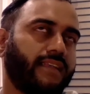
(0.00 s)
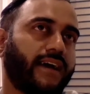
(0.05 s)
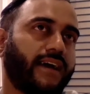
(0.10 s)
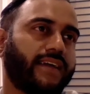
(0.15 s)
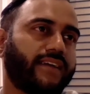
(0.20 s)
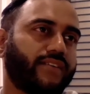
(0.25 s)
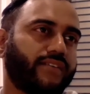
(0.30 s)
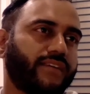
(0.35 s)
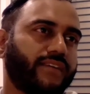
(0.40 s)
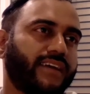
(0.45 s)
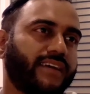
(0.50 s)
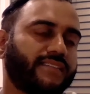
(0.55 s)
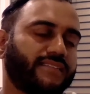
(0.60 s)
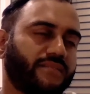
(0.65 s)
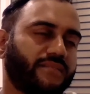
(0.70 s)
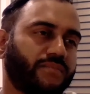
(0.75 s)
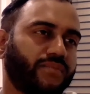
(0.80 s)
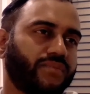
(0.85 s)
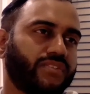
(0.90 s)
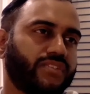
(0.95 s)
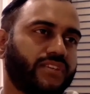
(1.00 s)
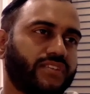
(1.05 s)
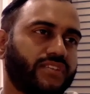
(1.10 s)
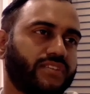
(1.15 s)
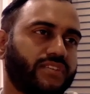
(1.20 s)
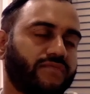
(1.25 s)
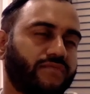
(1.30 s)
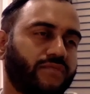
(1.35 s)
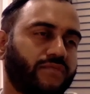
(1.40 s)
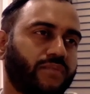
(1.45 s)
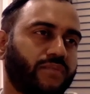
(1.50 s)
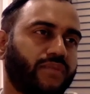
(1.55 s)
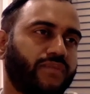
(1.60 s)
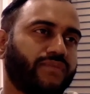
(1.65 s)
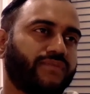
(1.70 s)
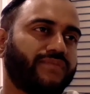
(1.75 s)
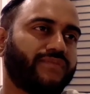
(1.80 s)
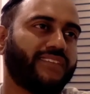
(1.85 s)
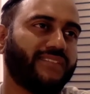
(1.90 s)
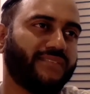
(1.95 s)
Iger has an appreciation for
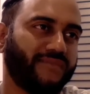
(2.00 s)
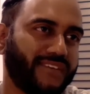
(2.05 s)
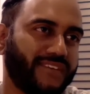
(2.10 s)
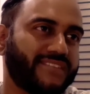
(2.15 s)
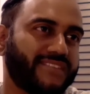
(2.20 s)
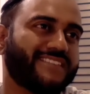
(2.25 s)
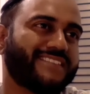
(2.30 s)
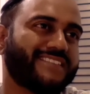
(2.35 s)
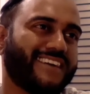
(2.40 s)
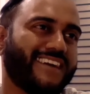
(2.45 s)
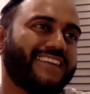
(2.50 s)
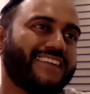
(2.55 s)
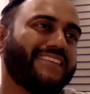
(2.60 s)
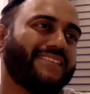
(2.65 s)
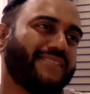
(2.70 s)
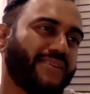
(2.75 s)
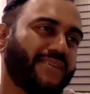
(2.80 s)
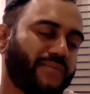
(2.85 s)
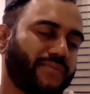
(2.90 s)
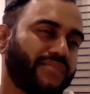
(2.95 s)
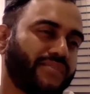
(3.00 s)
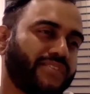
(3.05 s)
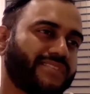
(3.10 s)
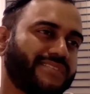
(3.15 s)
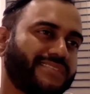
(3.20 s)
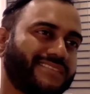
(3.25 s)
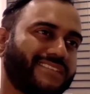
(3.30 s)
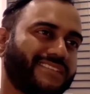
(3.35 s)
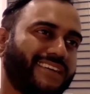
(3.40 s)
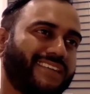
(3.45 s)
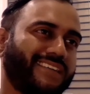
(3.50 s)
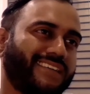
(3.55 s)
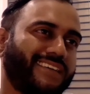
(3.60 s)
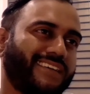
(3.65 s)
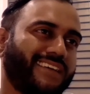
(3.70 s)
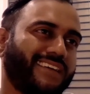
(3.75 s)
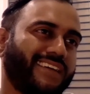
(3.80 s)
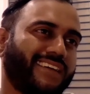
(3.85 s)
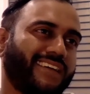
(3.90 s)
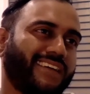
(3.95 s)
both the innovation side and the operation side.
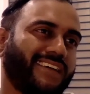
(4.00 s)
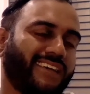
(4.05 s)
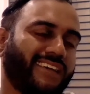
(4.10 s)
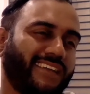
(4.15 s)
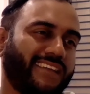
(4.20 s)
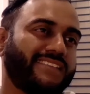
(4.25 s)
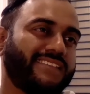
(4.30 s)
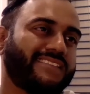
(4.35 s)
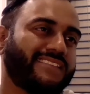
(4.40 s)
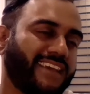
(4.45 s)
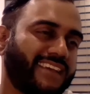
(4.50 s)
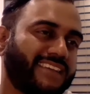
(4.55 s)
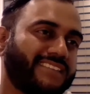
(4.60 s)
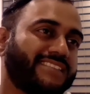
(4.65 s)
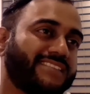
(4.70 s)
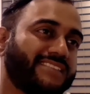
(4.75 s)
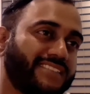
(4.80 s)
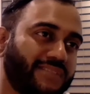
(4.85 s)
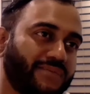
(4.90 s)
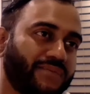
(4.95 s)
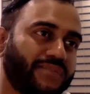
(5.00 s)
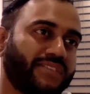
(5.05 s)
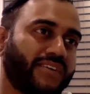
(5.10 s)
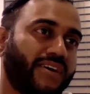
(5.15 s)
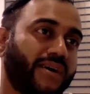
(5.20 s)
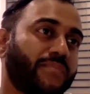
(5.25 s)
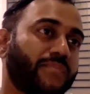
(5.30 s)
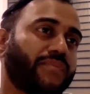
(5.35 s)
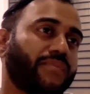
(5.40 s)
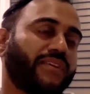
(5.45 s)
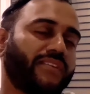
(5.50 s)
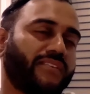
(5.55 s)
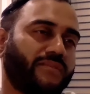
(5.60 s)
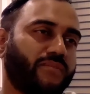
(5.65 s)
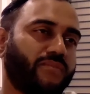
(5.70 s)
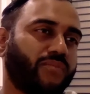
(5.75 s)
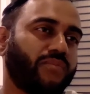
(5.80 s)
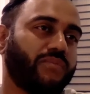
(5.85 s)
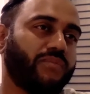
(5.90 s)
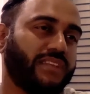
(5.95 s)
In his case, since he was the operator,
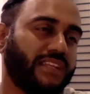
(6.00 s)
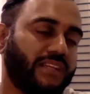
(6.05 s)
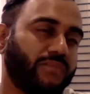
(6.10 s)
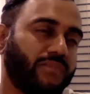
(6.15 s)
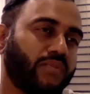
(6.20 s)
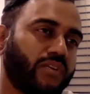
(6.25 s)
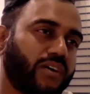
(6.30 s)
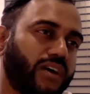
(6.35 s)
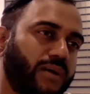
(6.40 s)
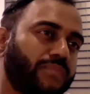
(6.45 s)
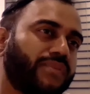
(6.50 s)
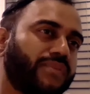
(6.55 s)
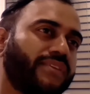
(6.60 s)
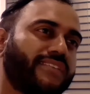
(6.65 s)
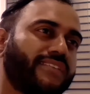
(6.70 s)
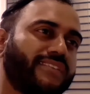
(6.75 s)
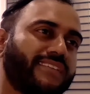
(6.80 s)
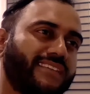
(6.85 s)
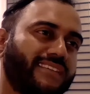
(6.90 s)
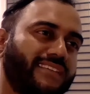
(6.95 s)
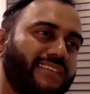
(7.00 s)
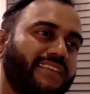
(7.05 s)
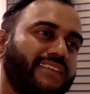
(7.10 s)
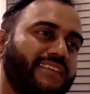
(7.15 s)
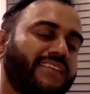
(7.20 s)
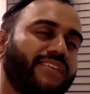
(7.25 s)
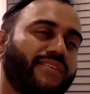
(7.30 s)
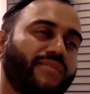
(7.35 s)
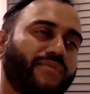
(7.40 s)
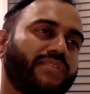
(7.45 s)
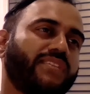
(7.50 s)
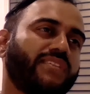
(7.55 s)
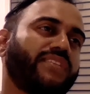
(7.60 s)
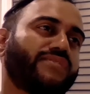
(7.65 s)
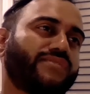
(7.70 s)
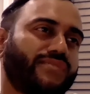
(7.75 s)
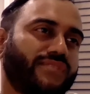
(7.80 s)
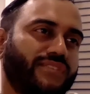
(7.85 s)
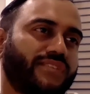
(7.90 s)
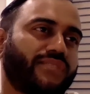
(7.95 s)
leaning more operator, he really
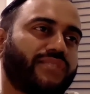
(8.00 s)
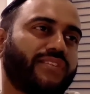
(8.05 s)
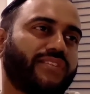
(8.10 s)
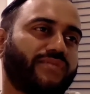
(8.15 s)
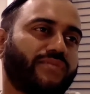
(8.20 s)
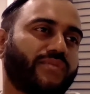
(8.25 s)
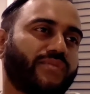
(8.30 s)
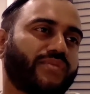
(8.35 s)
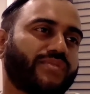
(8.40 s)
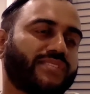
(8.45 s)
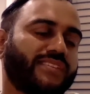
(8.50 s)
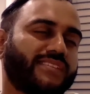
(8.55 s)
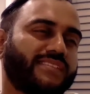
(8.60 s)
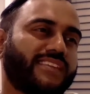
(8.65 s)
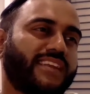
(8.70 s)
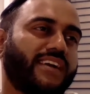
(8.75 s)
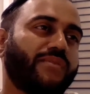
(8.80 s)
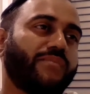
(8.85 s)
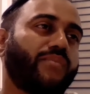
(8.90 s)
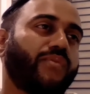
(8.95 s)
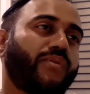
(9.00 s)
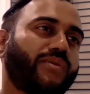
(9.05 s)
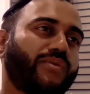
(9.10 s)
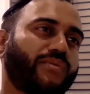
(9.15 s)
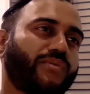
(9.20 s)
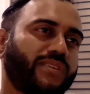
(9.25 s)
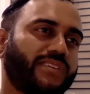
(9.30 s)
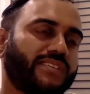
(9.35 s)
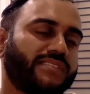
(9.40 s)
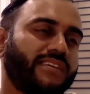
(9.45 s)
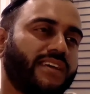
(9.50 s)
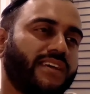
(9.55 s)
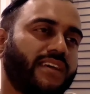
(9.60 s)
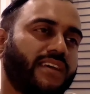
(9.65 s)
understood the creative process and how important it was